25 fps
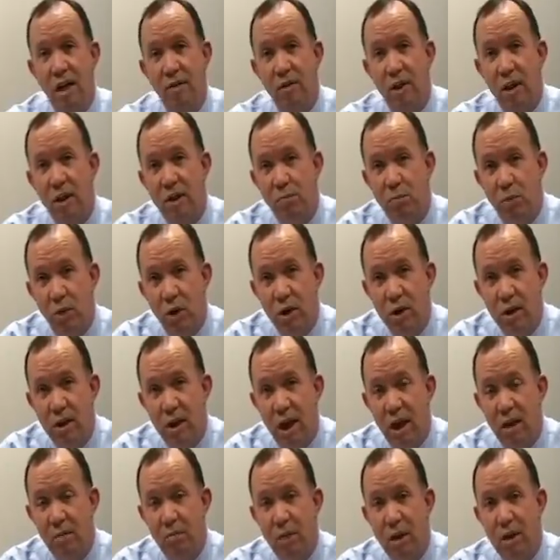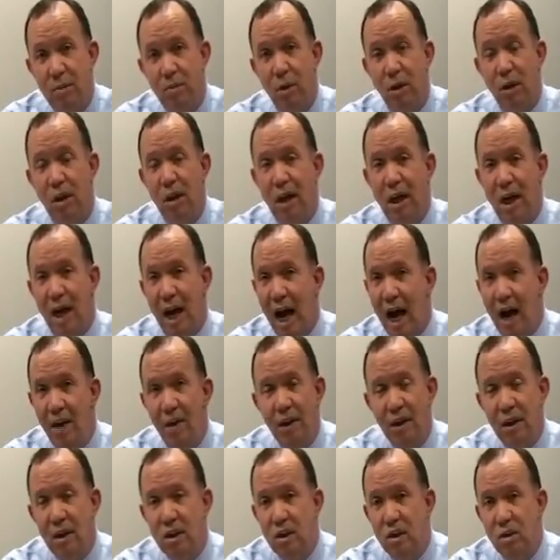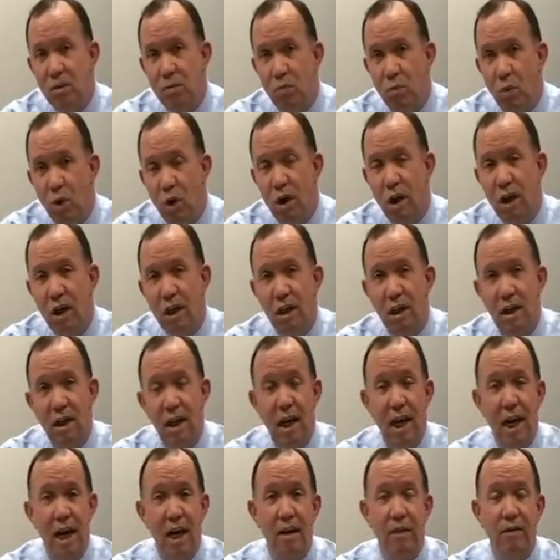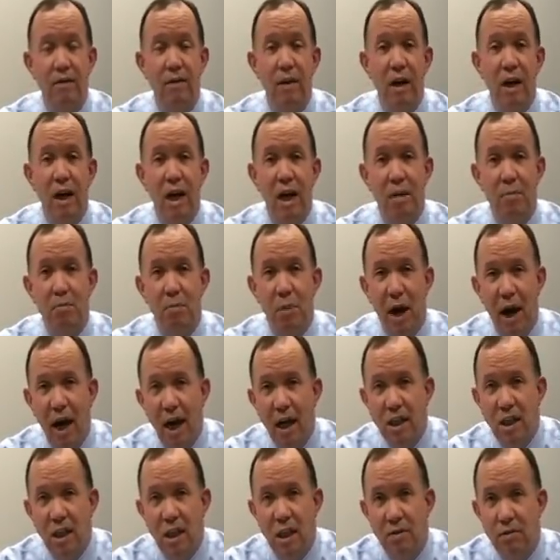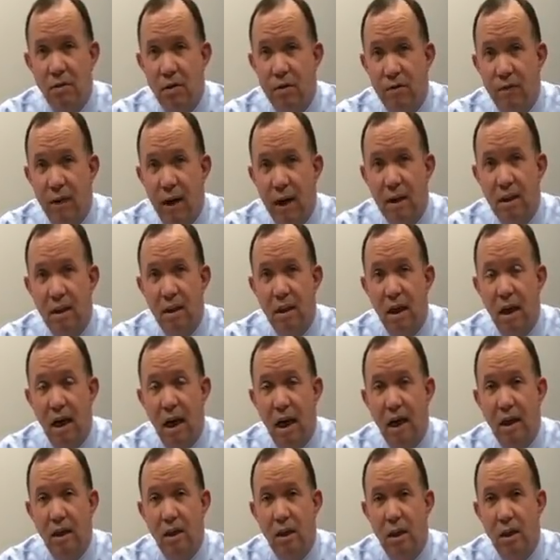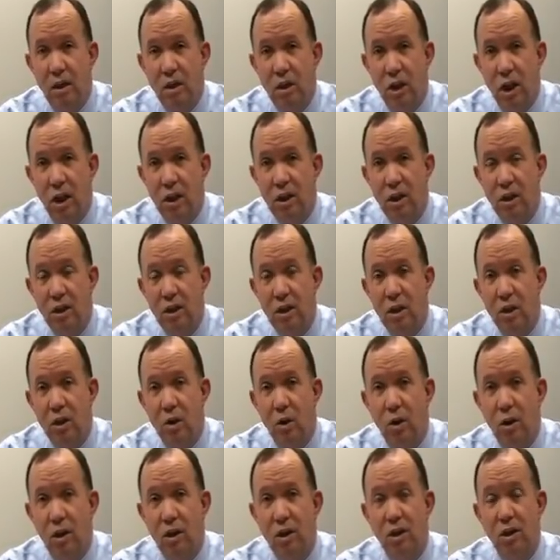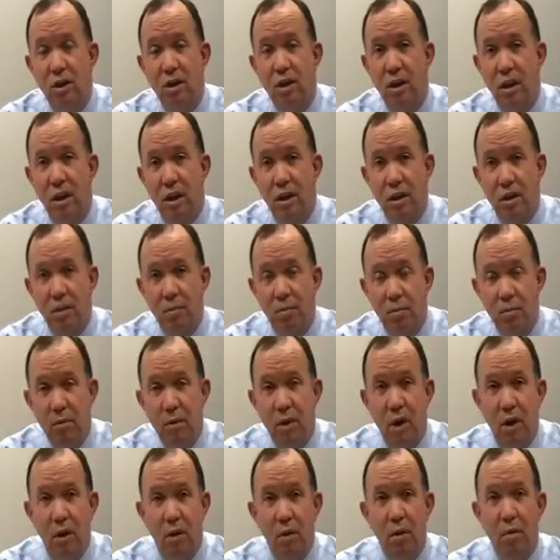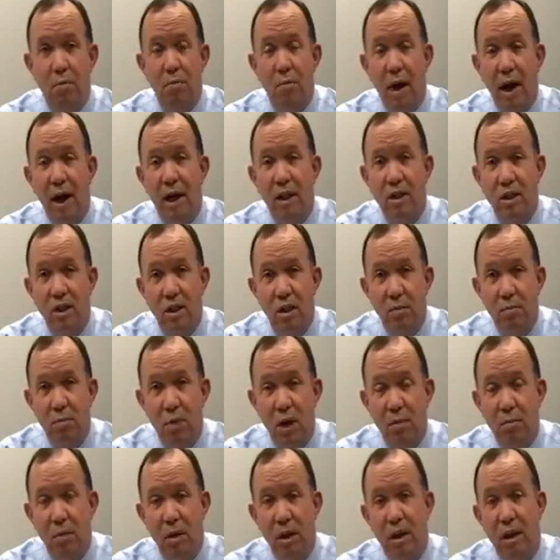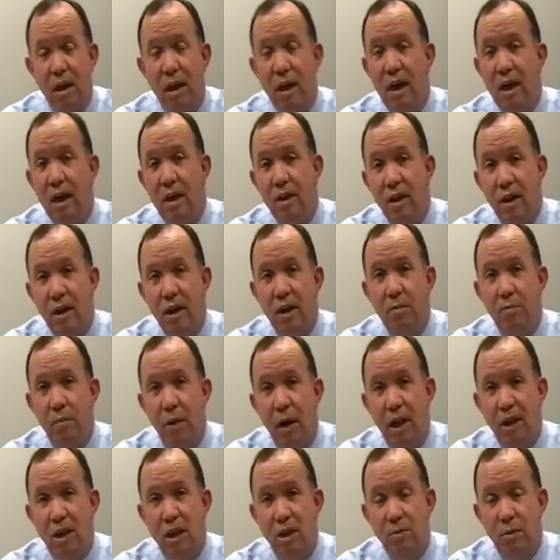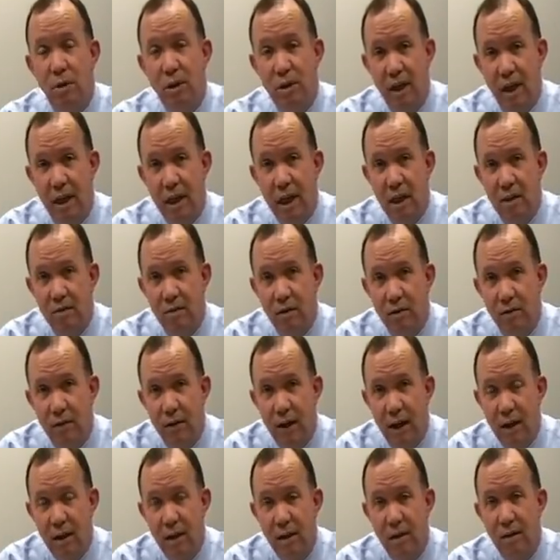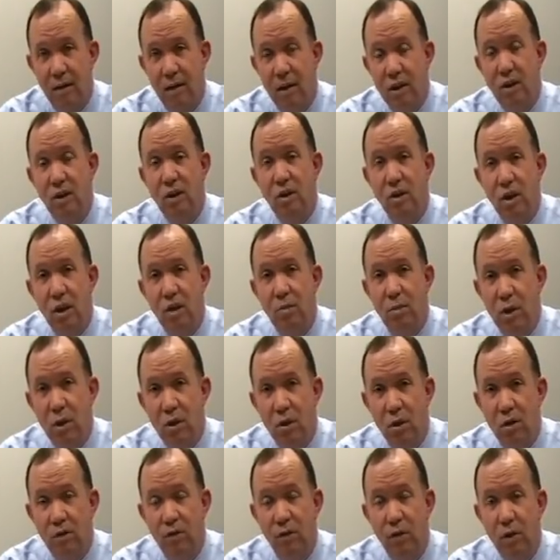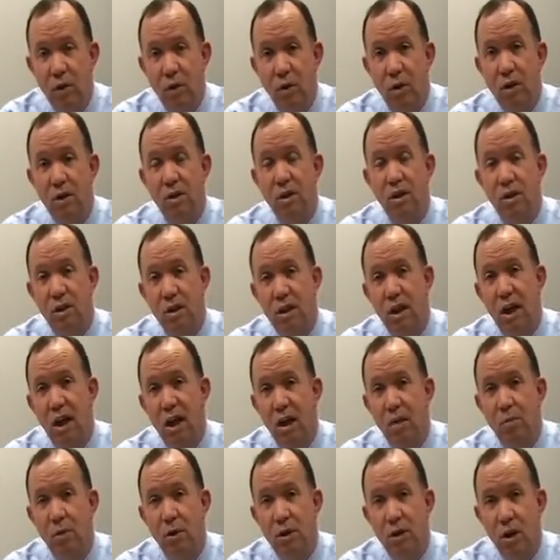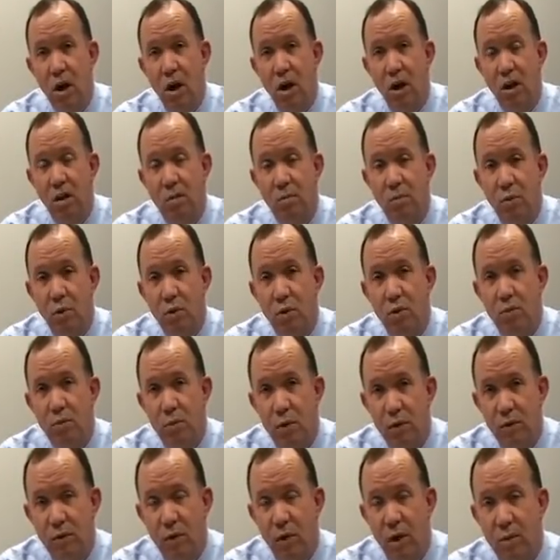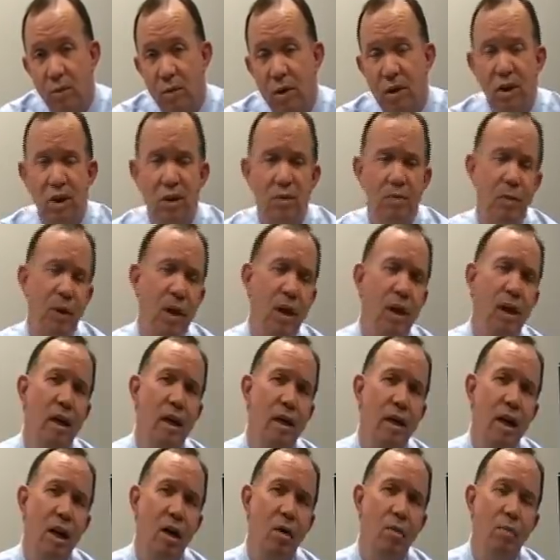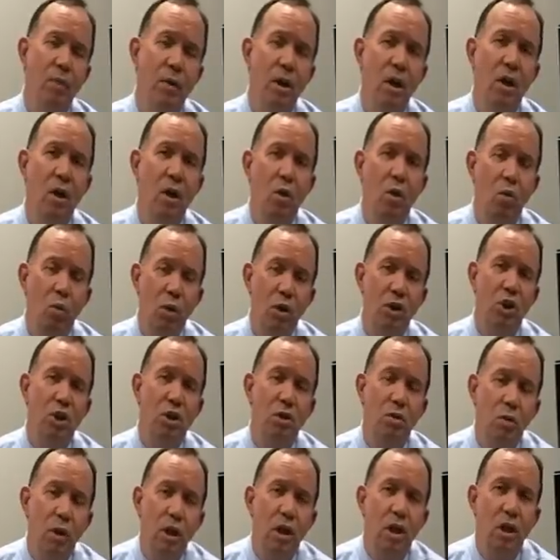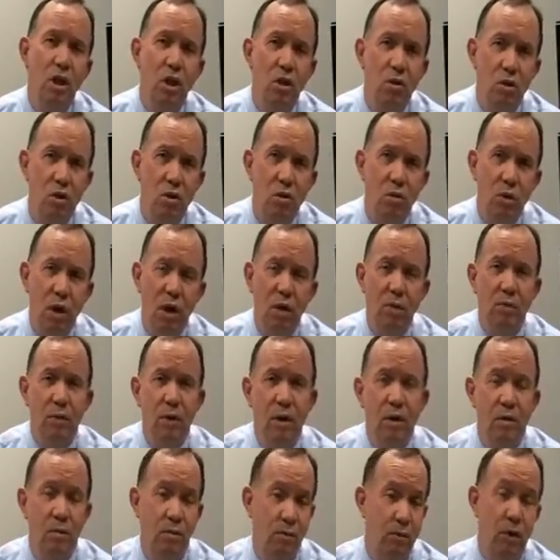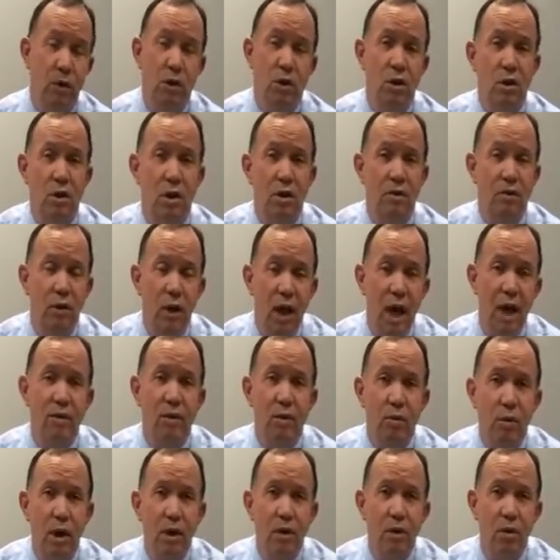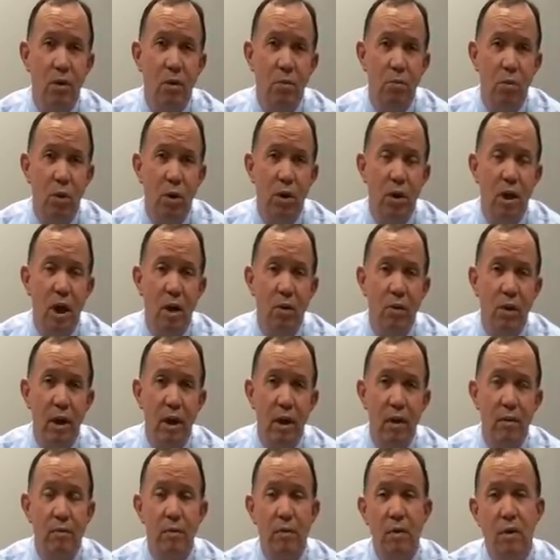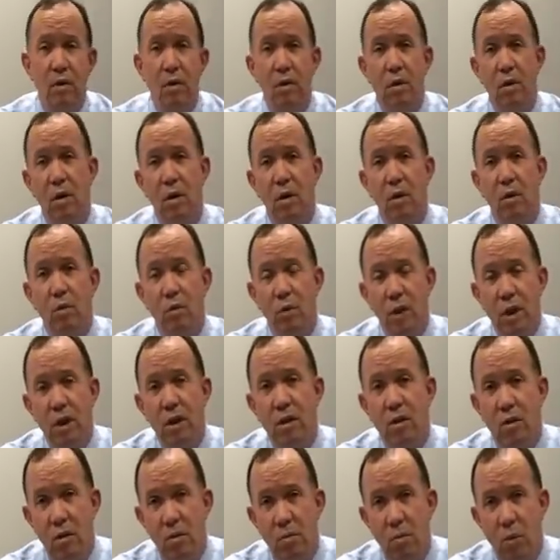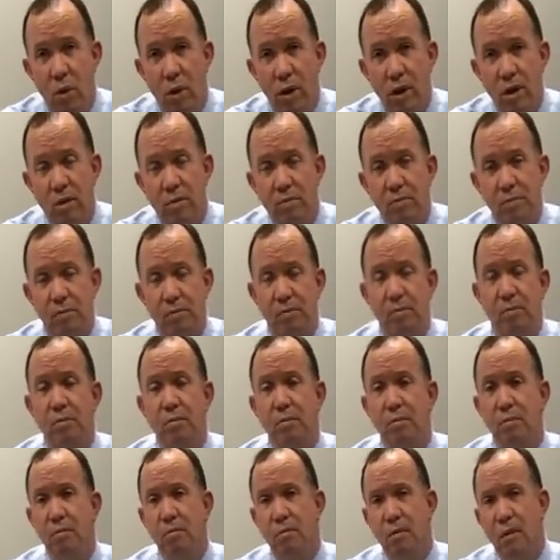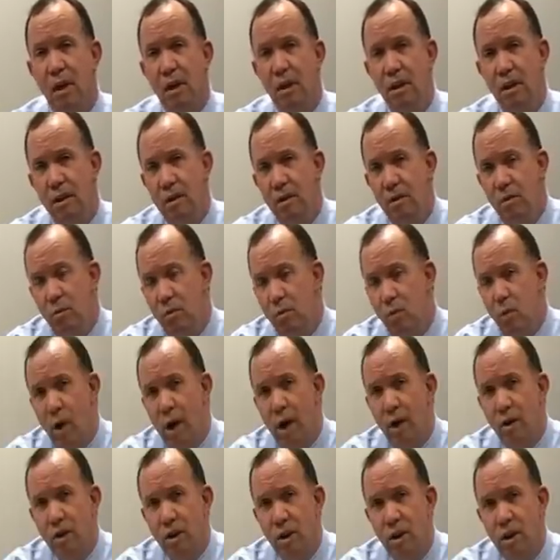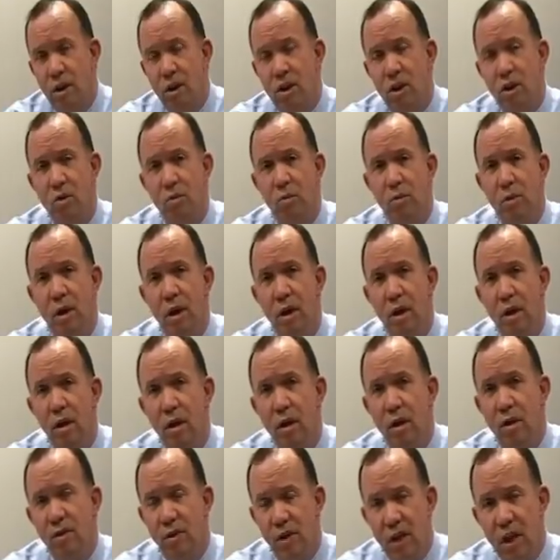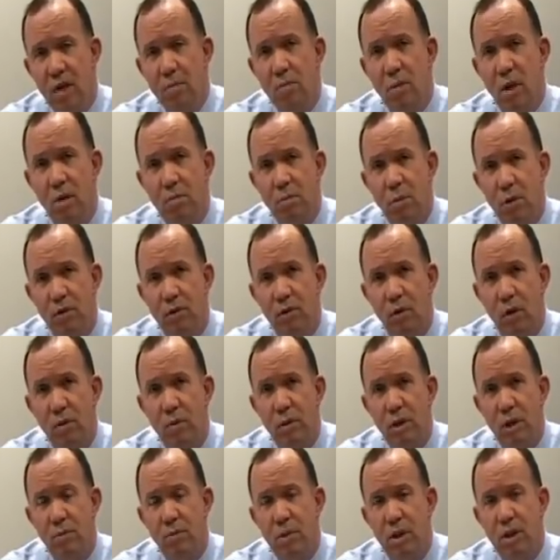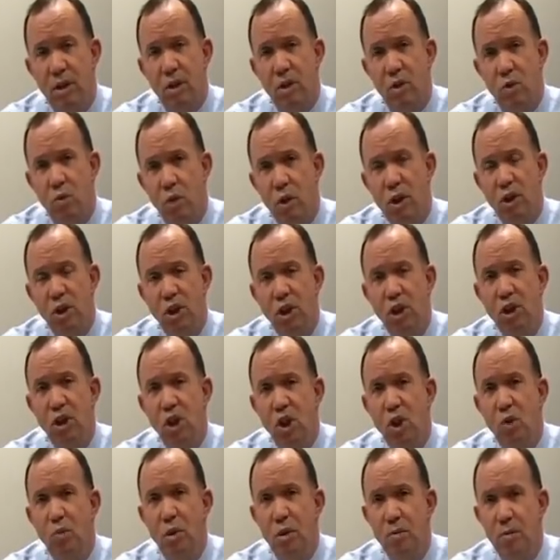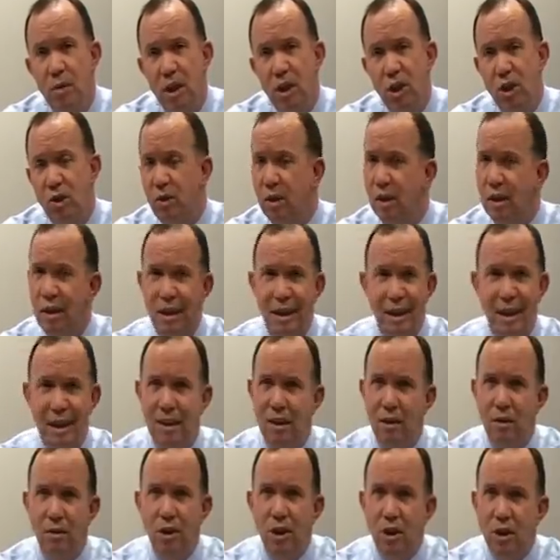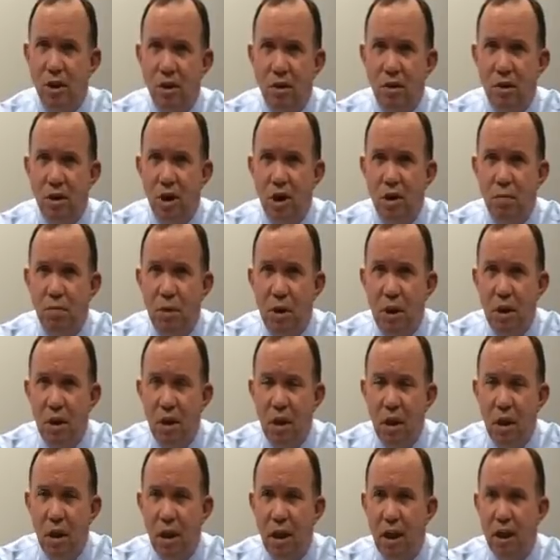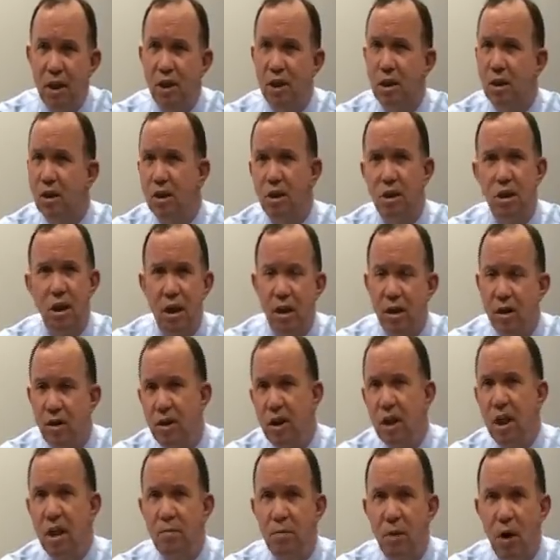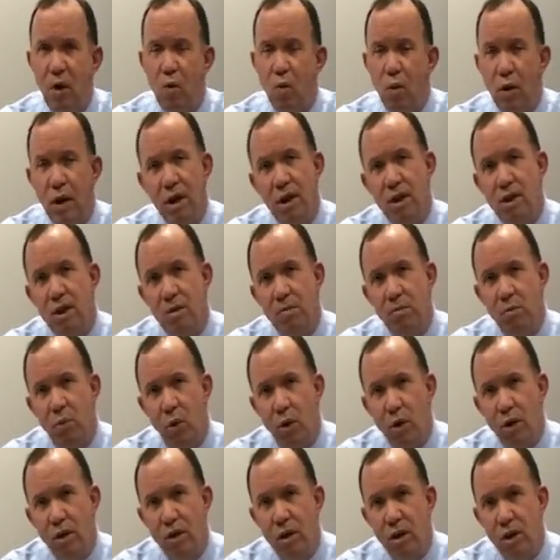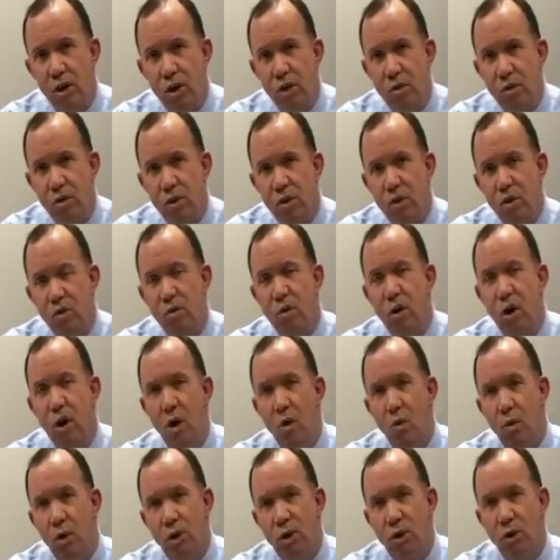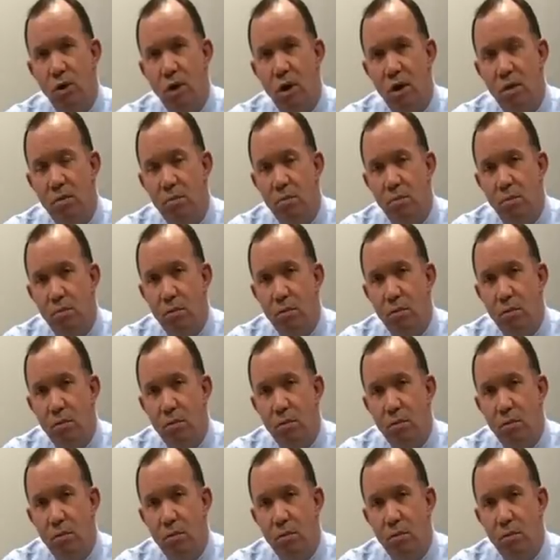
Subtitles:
have less burden on people. I think this is more likely to have a positive effect on judges and courts in the minds of the public than any possible negative effect. This is going to be good for courts. It's going to help us all improve performance. Now, what can you do? Well, first, if you haven't read the report already, read the report. What else can you do? Think about performance measures. What should you be measuring? Don't just go to speed and collections. Think about what is important that you do, what you can